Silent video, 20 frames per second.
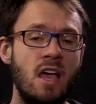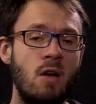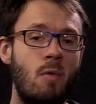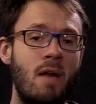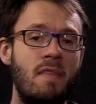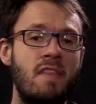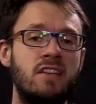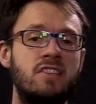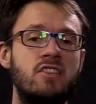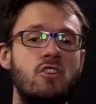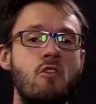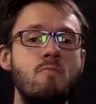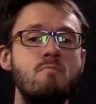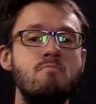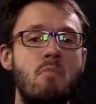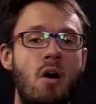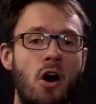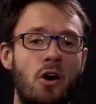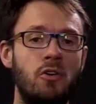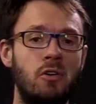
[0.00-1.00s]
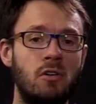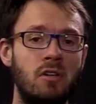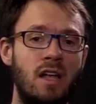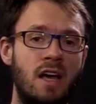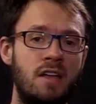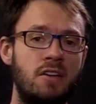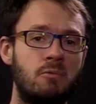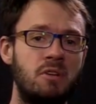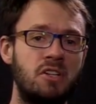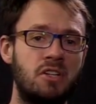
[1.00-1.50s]
when there's no model
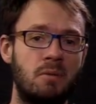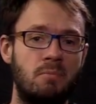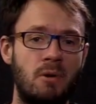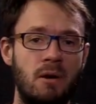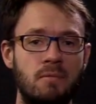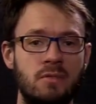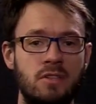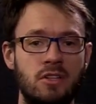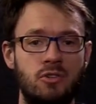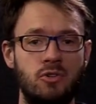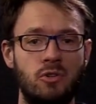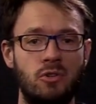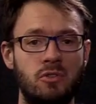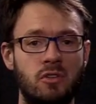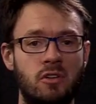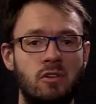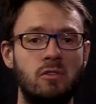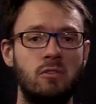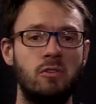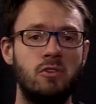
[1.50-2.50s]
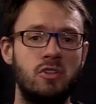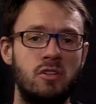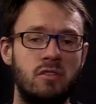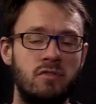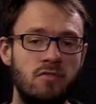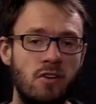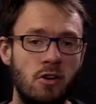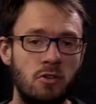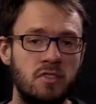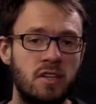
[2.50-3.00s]
under which the premises are true and the conclusion
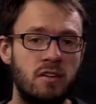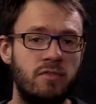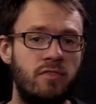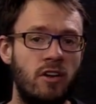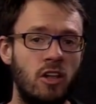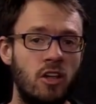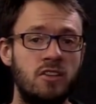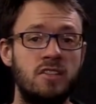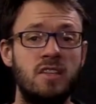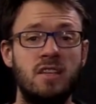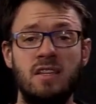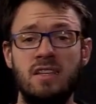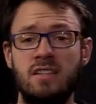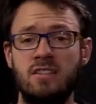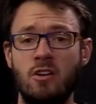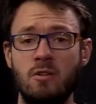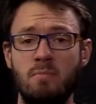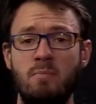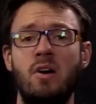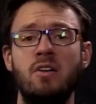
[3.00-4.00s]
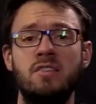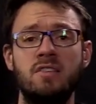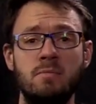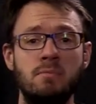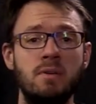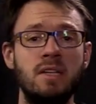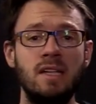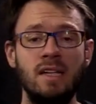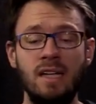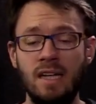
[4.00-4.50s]
false, it follows that there's no
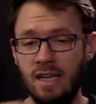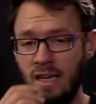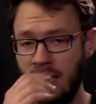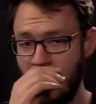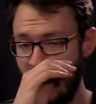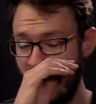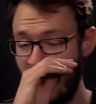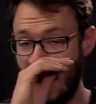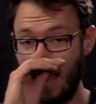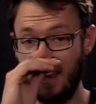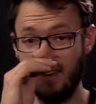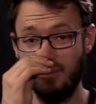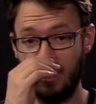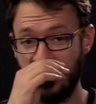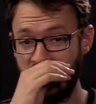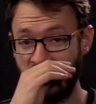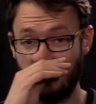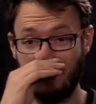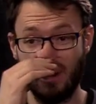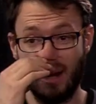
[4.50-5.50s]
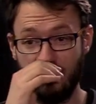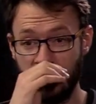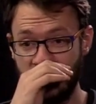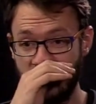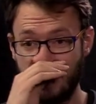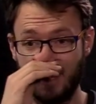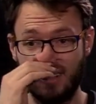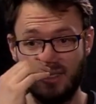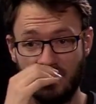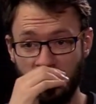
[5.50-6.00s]
possibility under which the
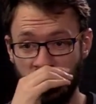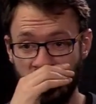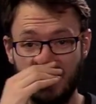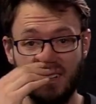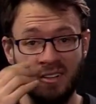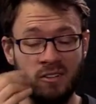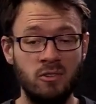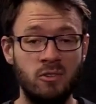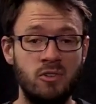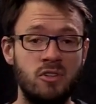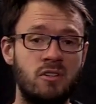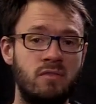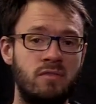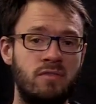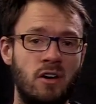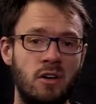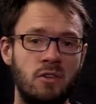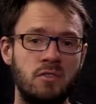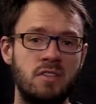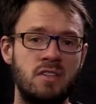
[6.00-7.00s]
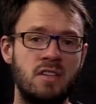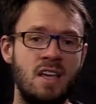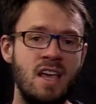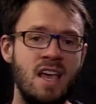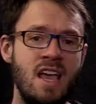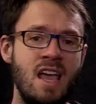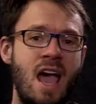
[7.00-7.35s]
premises are true and the conclusion false.